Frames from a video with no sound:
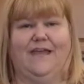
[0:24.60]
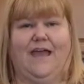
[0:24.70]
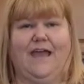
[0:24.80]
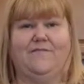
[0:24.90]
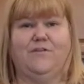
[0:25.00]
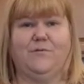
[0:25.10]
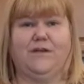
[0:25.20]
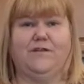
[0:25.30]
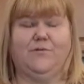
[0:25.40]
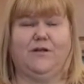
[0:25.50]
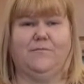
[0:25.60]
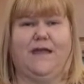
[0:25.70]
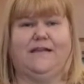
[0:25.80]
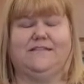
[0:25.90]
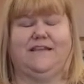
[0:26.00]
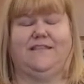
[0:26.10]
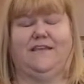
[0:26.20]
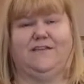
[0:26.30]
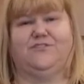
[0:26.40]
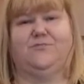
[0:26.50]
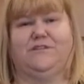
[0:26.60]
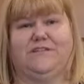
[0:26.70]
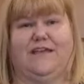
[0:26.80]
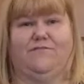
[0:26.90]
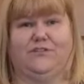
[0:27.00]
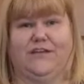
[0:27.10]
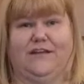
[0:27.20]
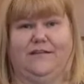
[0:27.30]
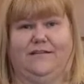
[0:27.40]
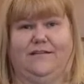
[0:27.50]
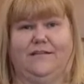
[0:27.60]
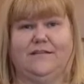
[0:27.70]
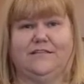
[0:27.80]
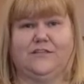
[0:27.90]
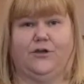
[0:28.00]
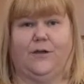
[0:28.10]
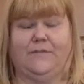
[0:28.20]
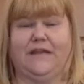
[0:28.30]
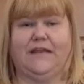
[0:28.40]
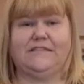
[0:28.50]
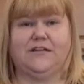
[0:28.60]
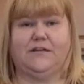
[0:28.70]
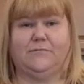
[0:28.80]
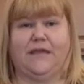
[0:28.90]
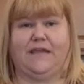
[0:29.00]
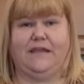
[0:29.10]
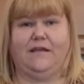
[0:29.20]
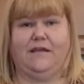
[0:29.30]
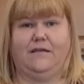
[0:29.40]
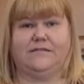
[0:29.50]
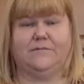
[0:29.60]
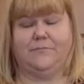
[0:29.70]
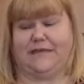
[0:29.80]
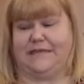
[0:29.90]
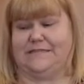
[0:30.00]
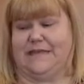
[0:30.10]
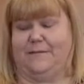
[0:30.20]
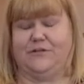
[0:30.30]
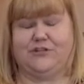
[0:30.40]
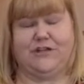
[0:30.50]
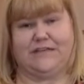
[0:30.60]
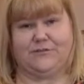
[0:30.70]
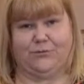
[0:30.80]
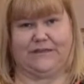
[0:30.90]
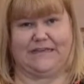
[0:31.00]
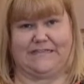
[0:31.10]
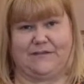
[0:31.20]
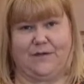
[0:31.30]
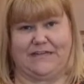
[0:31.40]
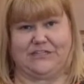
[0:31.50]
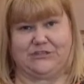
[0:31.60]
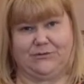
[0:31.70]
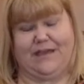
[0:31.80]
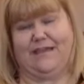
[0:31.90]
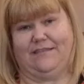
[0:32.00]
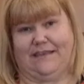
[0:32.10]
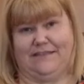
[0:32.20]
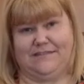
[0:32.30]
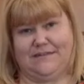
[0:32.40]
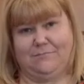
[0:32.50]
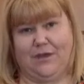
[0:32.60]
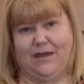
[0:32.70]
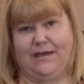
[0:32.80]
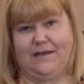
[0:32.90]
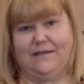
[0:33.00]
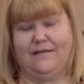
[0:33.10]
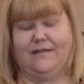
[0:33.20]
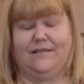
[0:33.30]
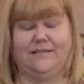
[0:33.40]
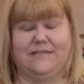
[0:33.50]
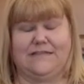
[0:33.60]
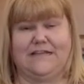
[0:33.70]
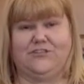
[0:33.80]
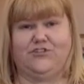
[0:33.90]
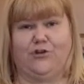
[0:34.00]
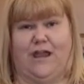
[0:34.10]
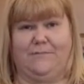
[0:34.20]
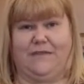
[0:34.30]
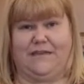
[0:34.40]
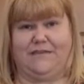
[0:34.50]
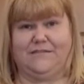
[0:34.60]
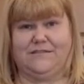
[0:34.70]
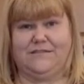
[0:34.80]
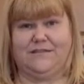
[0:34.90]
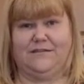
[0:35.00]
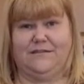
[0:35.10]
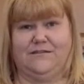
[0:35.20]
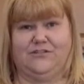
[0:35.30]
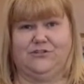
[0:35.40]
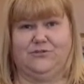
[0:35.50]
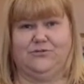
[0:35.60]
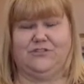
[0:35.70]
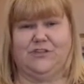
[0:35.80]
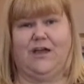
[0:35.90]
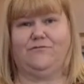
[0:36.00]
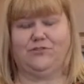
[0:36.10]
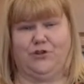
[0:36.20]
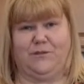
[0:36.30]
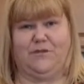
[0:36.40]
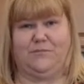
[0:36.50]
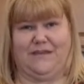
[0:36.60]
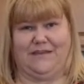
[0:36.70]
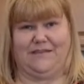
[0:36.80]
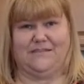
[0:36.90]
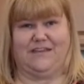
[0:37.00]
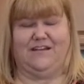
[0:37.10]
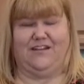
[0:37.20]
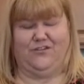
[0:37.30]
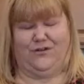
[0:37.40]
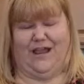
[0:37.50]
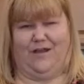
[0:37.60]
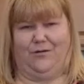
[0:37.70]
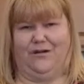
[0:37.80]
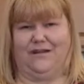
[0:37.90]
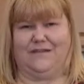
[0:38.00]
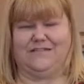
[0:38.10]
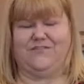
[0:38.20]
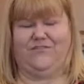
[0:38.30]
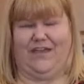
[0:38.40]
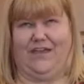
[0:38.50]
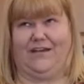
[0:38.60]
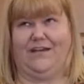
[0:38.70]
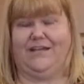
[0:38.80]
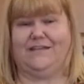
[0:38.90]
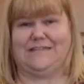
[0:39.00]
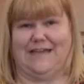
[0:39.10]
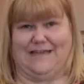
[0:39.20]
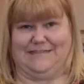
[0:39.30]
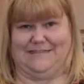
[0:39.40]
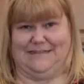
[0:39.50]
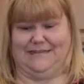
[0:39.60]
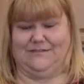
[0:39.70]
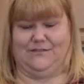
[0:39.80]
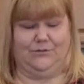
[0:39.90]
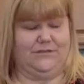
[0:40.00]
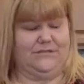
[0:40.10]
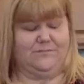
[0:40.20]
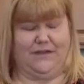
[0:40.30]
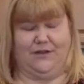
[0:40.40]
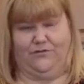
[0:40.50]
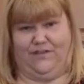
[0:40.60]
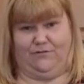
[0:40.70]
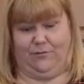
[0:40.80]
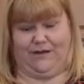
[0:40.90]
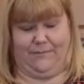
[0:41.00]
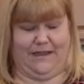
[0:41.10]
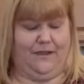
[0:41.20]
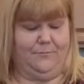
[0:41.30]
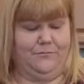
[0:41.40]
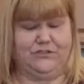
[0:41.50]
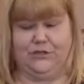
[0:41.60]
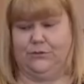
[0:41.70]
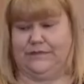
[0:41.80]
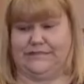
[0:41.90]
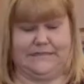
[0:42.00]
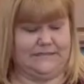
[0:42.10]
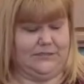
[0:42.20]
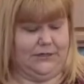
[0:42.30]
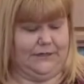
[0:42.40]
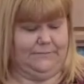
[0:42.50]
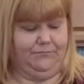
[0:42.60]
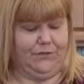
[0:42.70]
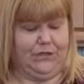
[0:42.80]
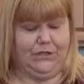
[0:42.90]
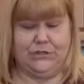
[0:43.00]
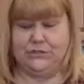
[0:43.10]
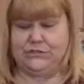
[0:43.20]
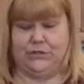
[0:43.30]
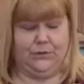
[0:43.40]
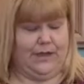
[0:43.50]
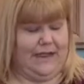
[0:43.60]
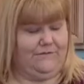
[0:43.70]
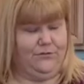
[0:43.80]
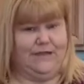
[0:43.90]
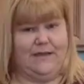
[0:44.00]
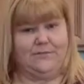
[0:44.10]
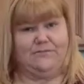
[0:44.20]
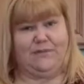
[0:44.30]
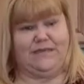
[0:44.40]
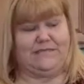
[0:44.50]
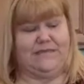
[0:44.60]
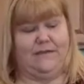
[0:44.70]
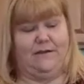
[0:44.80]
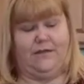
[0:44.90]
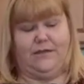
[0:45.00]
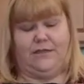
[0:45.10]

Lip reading: Hi everyone, welcome back to In the Kitchen with Delightful Donna. So I'm going to get started making some beans, and I'm going to show you guys a really easy way to do that in the Instant Pot. This takes dry beans to soft, creamy beans in under an hour, and it's fantastic. So this is my new favorite way to make them. So let's get started. So I have 3 cups of beans here.